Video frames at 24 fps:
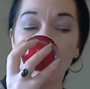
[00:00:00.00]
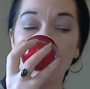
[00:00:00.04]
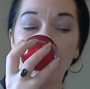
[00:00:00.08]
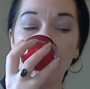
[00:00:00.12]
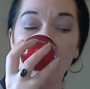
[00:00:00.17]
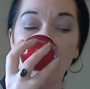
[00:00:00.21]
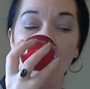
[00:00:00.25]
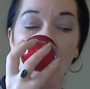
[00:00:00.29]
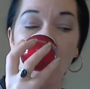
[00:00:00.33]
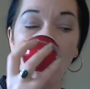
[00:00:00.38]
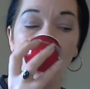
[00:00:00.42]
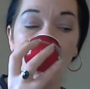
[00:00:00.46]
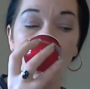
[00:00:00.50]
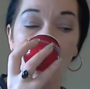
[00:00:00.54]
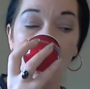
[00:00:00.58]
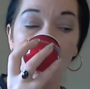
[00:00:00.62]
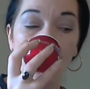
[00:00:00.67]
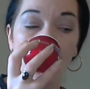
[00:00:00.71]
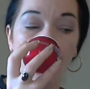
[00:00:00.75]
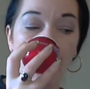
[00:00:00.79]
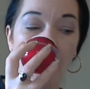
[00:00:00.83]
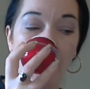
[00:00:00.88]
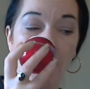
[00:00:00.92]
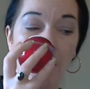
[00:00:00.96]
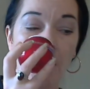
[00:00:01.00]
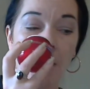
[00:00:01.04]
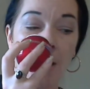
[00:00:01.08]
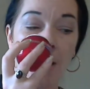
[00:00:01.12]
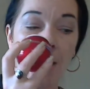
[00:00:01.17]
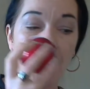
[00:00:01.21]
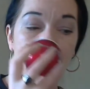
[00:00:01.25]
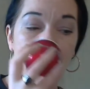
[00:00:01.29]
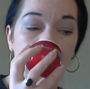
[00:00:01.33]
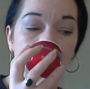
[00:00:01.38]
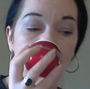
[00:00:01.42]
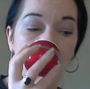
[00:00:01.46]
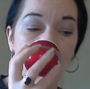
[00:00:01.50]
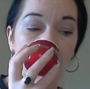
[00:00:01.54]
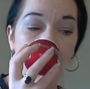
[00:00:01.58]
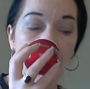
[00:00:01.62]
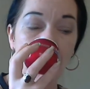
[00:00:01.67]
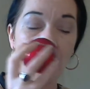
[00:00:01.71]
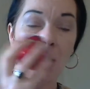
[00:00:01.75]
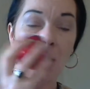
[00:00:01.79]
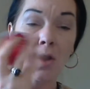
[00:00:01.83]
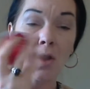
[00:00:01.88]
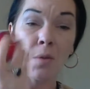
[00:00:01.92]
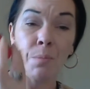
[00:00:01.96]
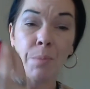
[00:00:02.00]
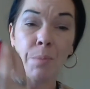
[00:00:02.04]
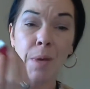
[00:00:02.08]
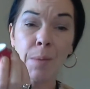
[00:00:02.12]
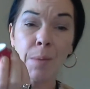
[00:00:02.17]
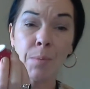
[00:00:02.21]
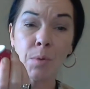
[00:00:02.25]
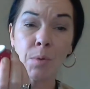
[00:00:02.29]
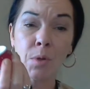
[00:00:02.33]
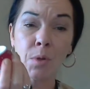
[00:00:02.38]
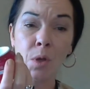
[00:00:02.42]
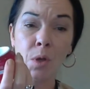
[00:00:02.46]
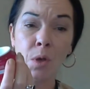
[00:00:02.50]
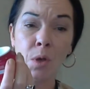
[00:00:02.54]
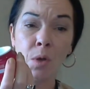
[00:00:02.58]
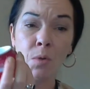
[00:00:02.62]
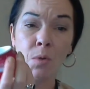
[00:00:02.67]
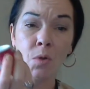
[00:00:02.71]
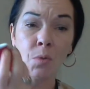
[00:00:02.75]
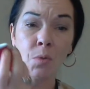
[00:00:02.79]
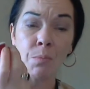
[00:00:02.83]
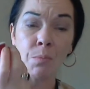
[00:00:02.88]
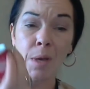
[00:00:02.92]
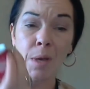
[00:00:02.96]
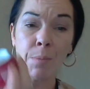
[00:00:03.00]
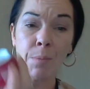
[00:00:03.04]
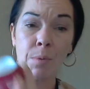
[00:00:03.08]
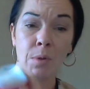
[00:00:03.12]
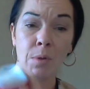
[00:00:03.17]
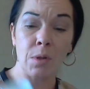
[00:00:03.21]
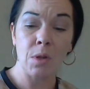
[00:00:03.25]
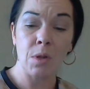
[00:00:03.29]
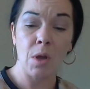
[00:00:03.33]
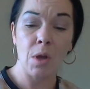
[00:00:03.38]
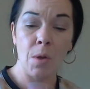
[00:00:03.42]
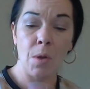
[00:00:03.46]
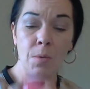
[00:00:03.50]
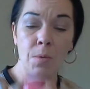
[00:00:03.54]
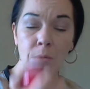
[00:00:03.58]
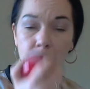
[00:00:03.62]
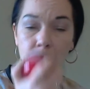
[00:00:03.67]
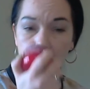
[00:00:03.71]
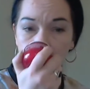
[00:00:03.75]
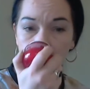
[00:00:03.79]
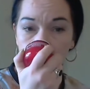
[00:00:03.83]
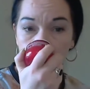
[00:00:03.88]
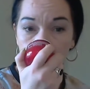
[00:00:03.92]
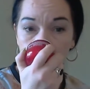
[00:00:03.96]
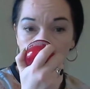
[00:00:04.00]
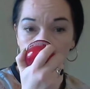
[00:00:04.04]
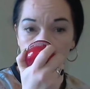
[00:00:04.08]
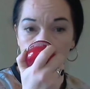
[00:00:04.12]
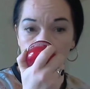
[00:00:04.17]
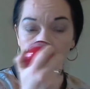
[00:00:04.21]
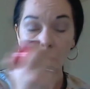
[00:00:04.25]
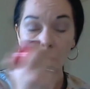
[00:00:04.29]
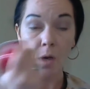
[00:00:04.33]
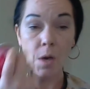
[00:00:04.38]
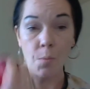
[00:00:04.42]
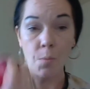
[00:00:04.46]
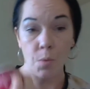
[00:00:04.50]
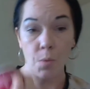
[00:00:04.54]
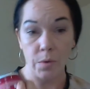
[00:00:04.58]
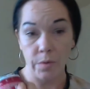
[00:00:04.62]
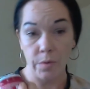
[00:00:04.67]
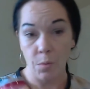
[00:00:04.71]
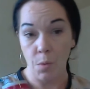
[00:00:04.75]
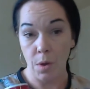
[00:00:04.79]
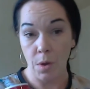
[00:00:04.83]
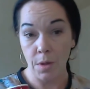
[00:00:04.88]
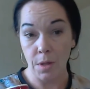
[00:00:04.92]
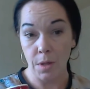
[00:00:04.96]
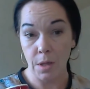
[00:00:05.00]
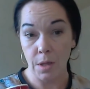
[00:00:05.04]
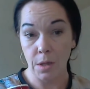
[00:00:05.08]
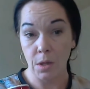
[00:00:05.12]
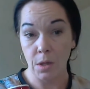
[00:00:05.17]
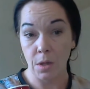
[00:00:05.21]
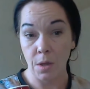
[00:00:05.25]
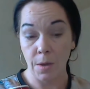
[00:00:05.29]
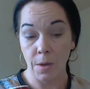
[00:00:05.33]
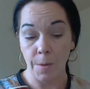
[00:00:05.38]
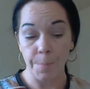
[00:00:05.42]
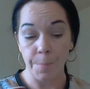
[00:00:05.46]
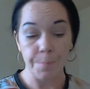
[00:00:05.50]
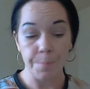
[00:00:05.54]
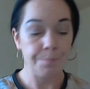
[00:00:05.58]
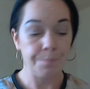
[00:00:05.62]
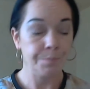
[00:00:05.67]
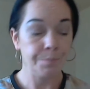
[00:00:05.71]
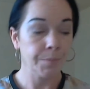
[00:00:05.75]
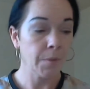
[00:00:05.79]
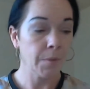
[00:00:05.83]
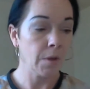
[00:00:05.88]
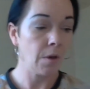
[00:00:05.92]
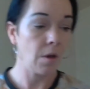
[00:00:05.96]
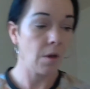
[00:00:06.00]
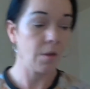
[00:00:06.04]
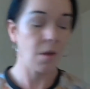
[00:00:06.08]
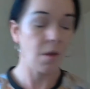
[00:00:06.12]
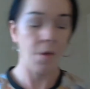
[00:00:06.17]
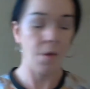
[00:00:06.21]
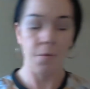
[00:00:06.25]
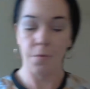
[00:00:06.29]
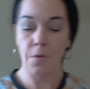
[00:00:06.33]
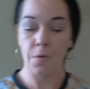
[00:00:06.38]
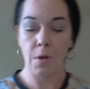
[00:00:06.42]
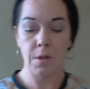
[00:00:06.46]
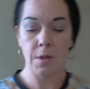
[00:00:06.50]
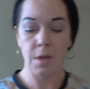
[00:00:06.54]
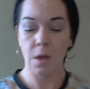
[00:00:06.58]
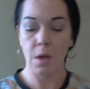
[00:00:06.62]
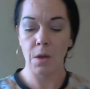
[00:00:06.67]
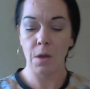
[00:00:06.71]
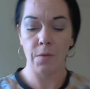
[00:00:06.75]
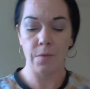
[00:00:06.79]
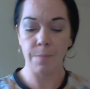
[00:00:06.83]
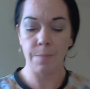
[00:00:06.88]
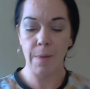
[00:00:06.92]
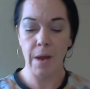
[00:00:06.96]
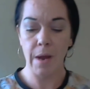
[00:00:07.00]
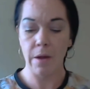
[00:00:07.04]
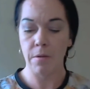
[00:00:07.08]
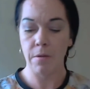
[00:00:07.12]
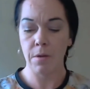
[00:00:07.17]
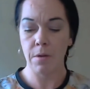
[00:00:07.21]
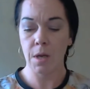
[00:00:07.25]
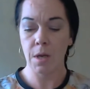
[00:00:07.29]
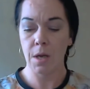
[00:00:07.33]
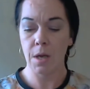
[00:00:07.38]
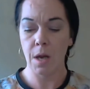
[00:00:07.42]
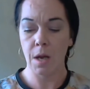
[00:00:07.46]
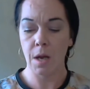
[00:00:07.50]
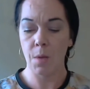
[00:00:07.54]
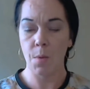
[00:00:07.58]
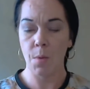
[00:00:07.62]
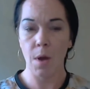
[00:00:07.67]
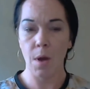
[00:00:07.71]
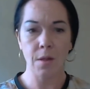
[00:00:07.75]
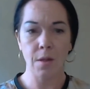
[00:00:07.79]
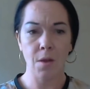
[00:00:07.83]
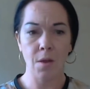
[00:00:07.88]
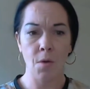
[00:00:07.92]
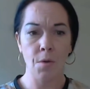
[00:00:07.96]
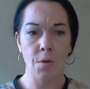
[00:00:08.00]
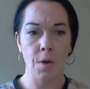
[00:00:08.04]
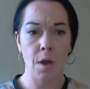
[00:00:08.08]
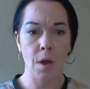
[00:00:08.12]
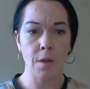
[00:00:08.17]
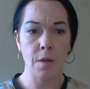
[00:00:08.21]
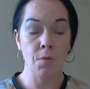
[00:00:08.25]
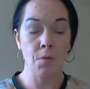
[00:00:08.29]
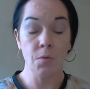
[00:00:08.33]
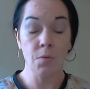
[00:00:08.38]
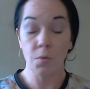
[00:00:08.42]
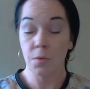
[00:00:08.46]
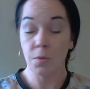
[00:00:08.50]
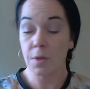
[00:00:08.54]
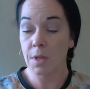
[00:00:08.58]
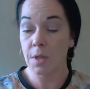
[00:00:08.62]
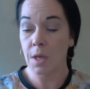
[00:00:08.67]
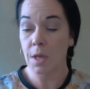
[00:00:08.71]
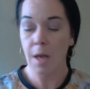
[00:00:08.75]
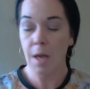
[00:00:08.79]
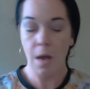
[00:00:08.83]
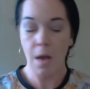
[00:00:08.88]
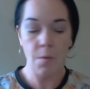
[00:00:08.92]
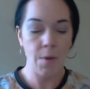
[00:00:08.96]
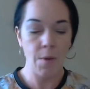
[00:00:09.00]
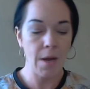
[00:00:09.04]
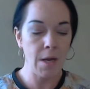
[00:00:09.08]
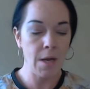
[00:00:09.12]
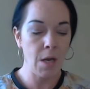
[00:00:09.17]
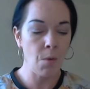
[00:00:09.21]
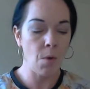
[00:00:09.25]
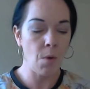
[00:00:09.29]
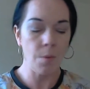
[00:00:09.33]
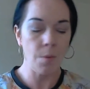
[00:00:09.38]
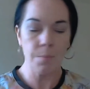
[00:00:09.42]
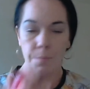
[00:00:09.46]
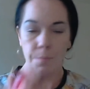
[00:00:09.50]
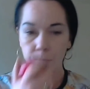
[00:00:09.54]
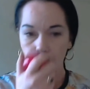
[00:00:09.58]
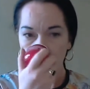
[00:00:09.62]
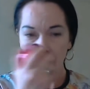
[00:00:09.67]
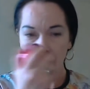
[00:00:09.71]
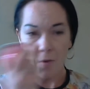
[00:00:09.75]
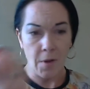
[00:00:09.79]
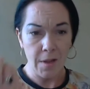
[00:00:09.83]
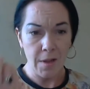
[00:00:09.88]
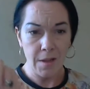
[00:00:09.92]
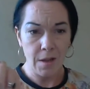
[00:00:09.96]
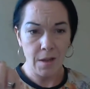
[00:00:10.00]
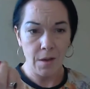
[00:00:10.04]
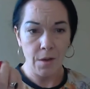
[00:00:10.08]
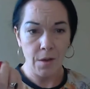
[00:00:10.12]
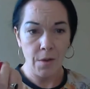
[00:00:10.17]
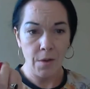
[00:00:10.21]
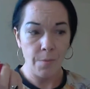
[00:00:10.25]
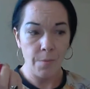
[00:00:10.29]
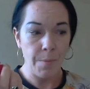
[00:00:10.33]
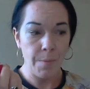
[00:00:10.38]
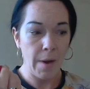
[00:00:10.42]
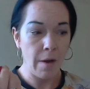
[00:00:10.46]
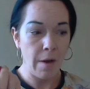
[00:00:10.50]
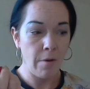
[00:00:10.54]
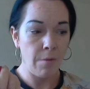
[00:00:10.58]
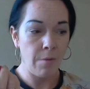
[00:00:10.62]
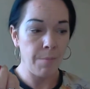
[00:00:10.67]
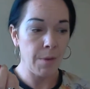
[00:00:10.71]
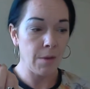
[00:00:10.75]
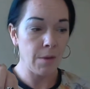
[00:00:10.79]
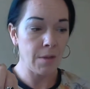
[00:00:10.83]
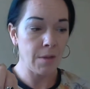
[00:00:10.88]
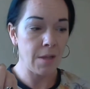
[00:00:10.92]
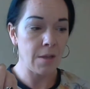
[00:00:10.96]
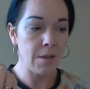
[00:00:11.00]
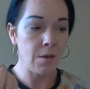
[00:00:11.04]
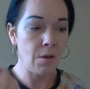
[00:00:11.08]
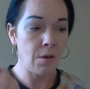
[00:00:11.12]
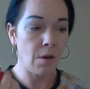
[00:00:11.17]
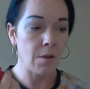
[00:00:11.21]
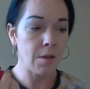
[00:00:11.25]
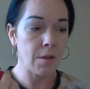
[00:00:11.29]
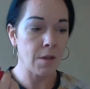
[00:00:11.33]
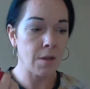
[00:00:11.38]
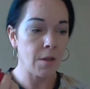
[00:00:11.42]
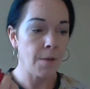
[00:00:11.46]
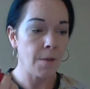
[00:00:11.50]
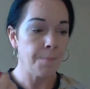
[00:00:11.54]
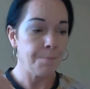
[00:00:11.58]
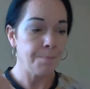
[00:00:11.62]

I love the scent of it. Some people do, some people don't. I'm one of the ones that do. I don't find it overpowering in any way. I don't understand how anyone finds it overpowering, because it's not.